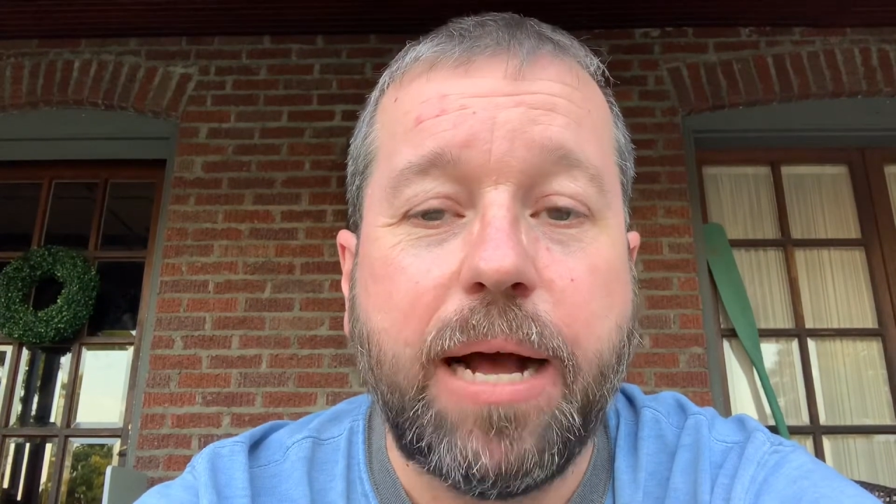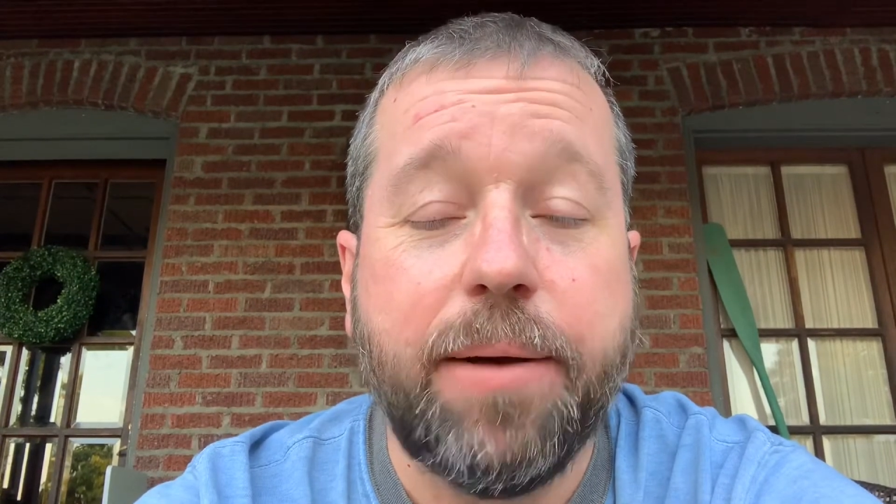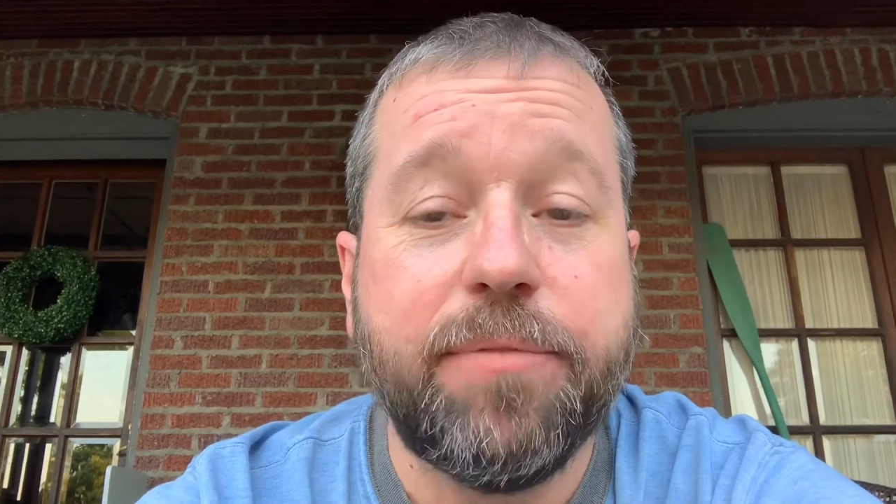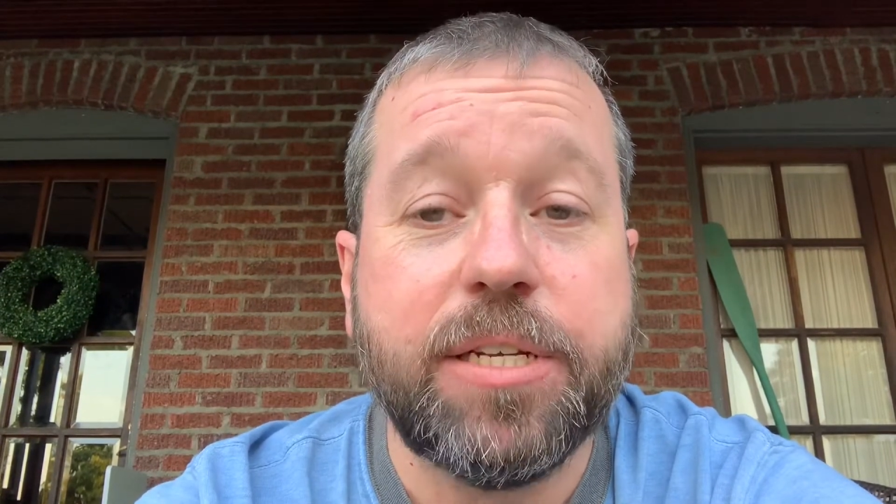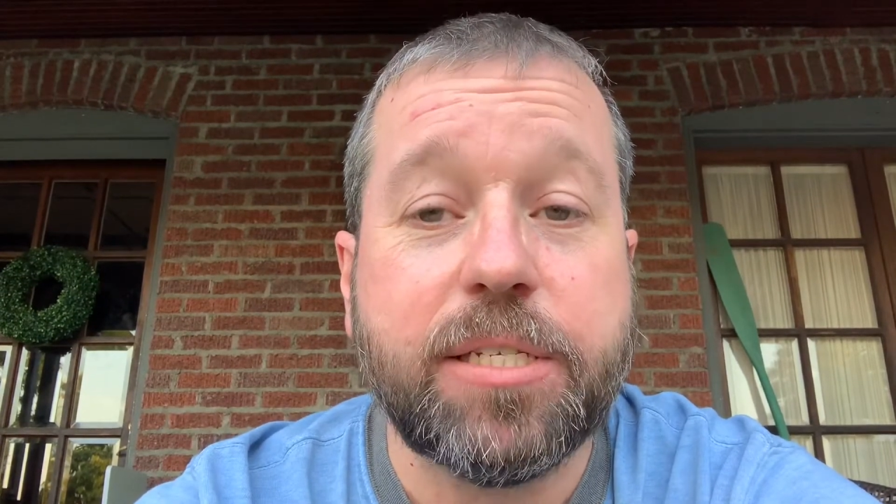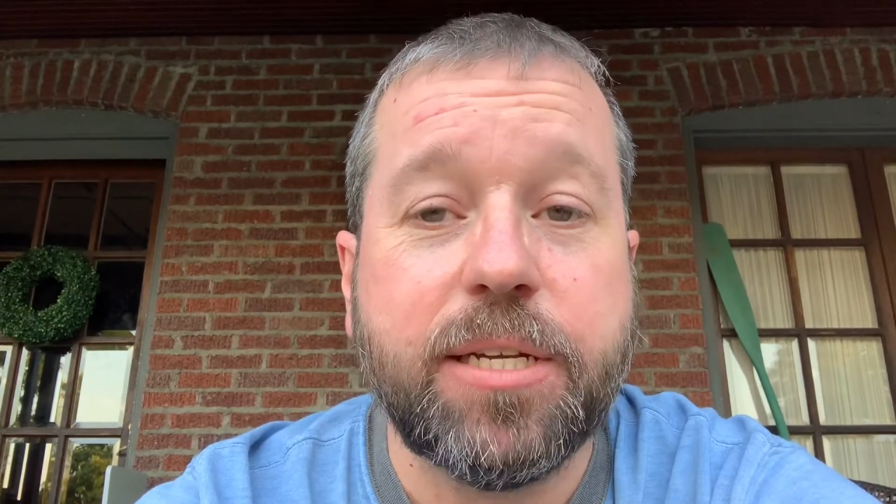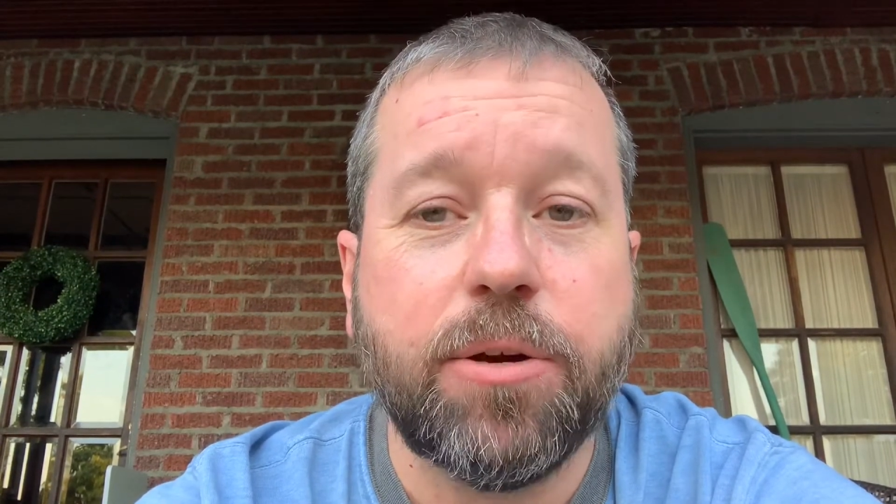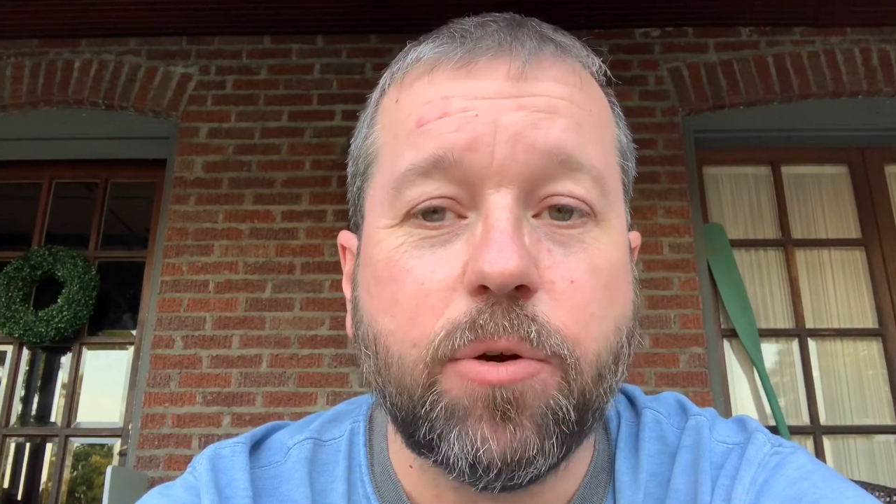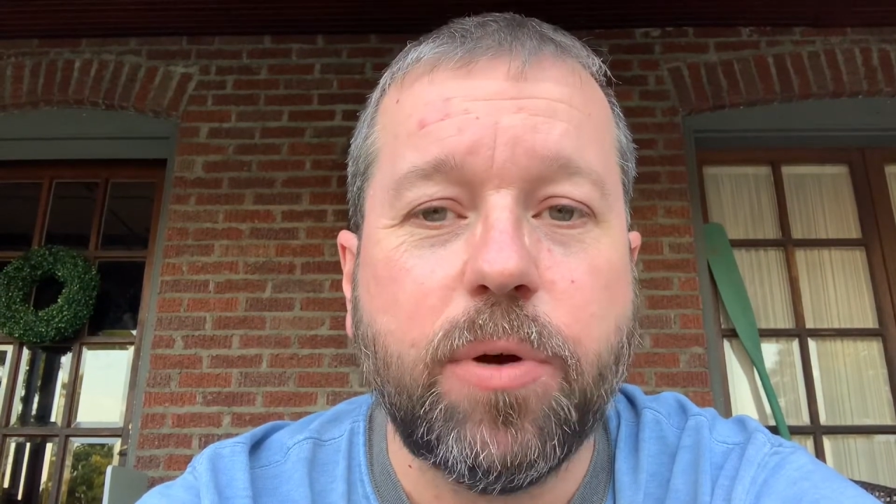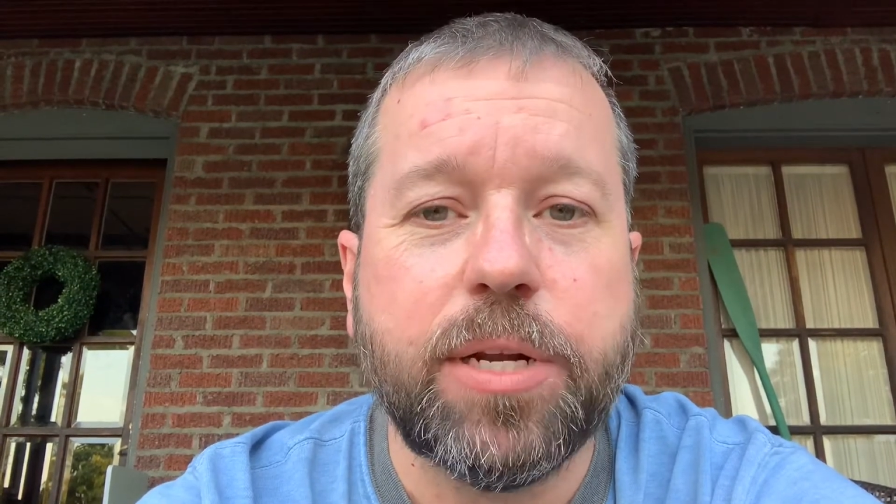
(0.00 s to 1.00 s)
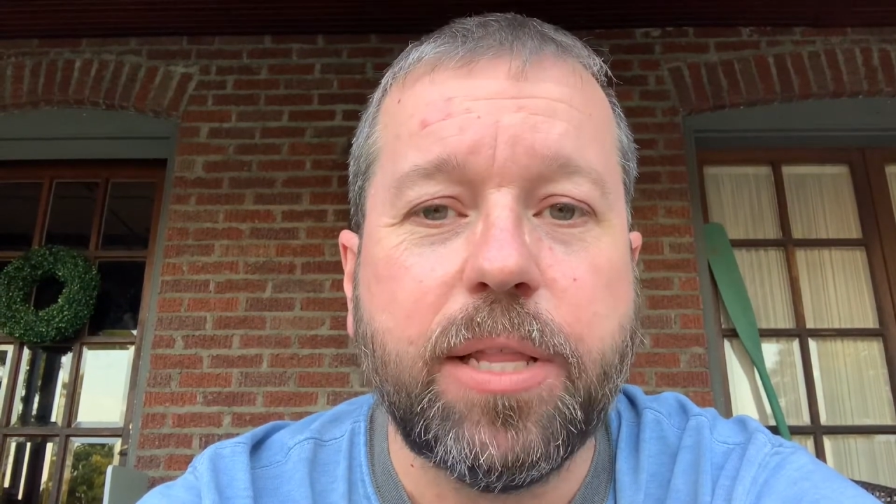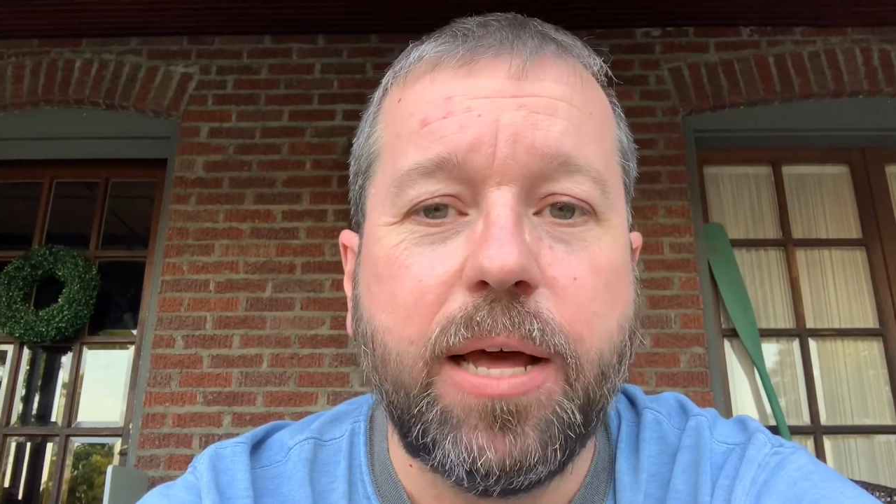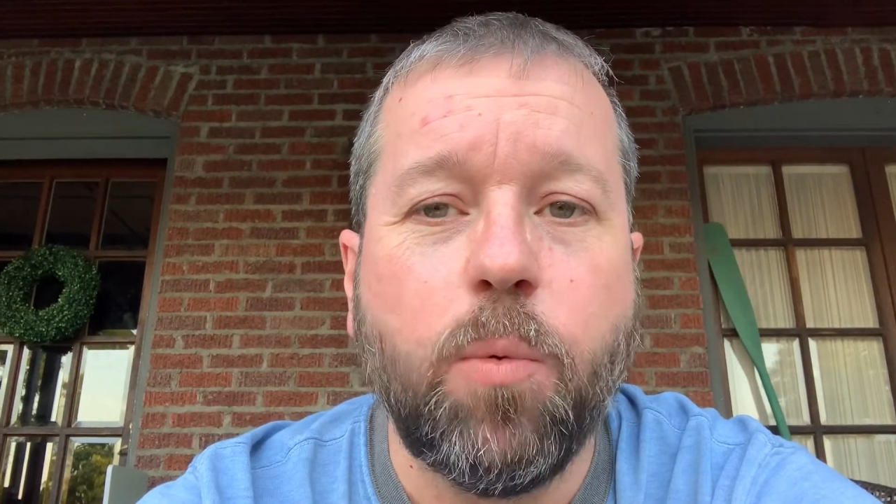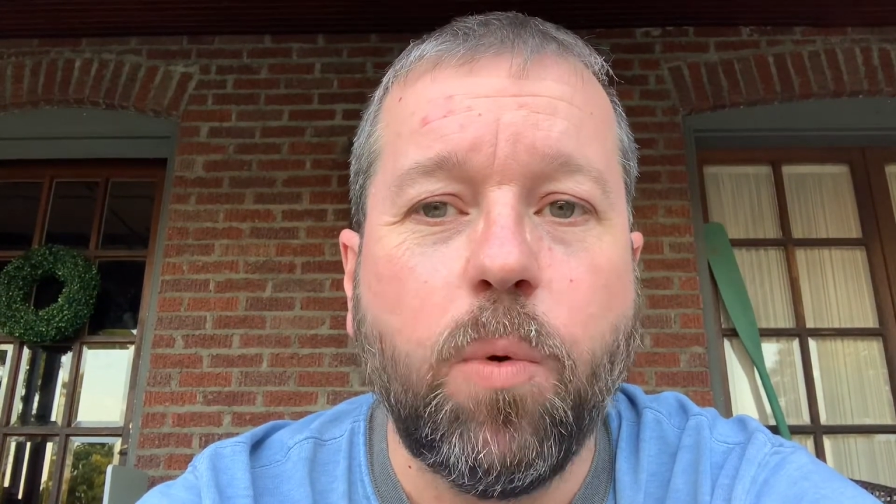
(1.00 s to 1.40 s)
obviously are going to let